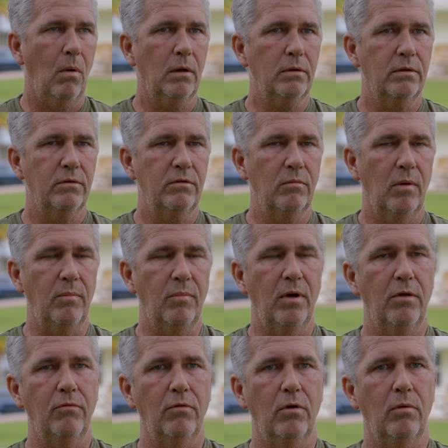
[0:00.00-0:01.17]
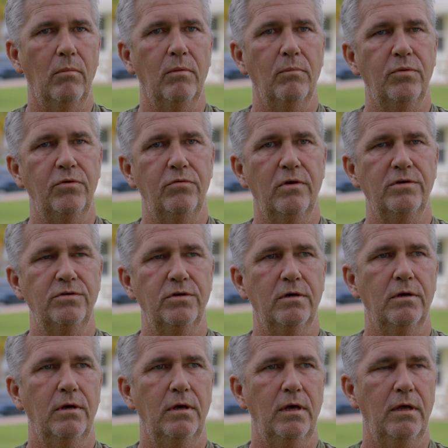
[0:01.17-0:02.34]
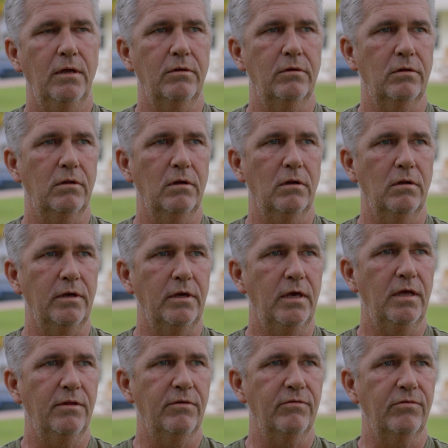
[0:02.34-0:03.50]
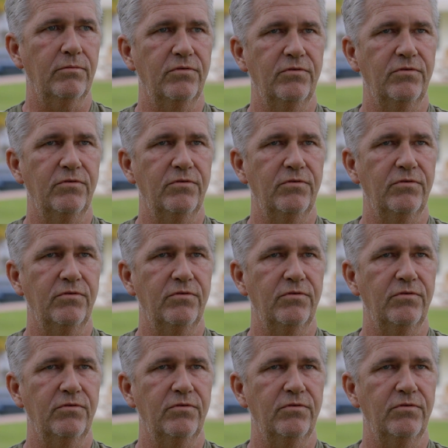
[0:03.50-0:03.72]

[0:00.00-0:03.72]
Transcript: walked into my bedroom and Patricia had clearly hidden some